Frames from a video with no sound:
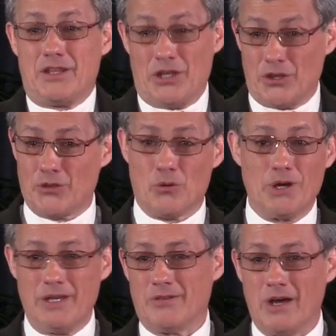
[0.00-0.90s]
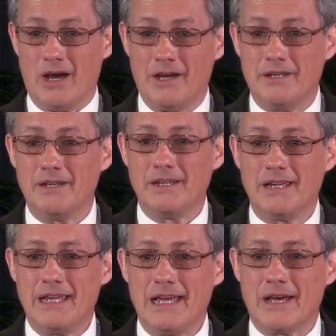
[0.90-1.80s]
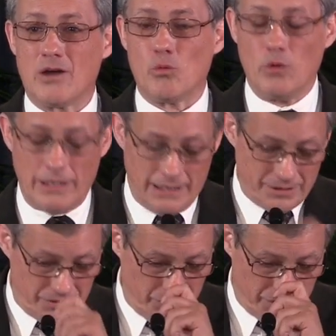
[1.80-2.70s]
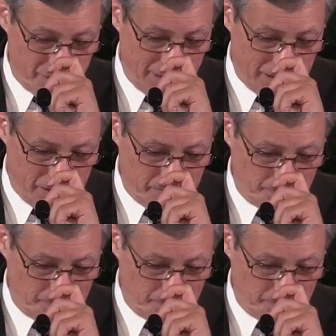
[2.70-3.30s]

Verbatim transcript: The authority of God and our willingness to submit.